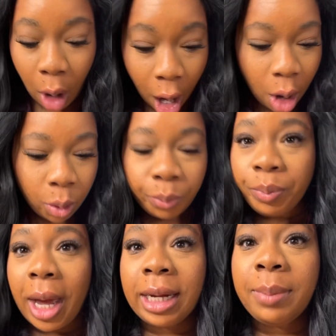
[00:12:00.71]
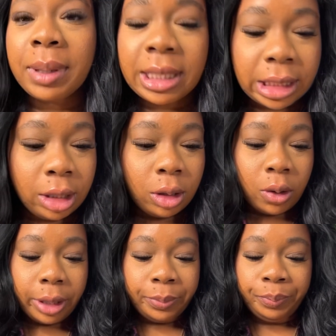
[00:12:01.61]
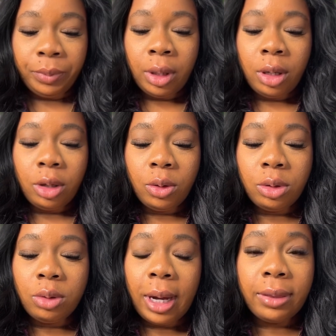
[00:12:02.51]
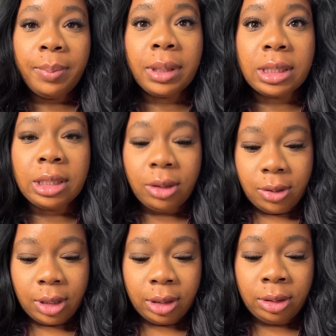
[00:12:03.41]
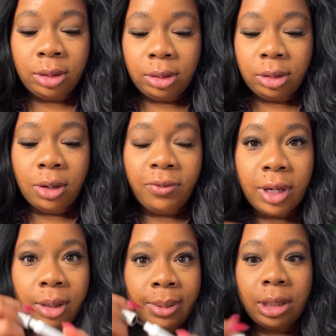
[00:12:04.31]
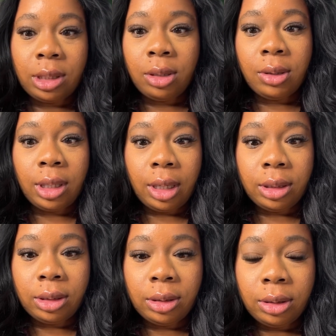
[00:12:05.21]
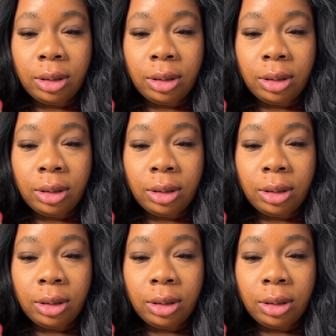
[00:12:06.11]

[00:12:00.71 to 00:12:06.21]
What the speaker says: Oh, I didn't put the seal on. You do have to put the seal on. Don't forget to put the seal on like I did.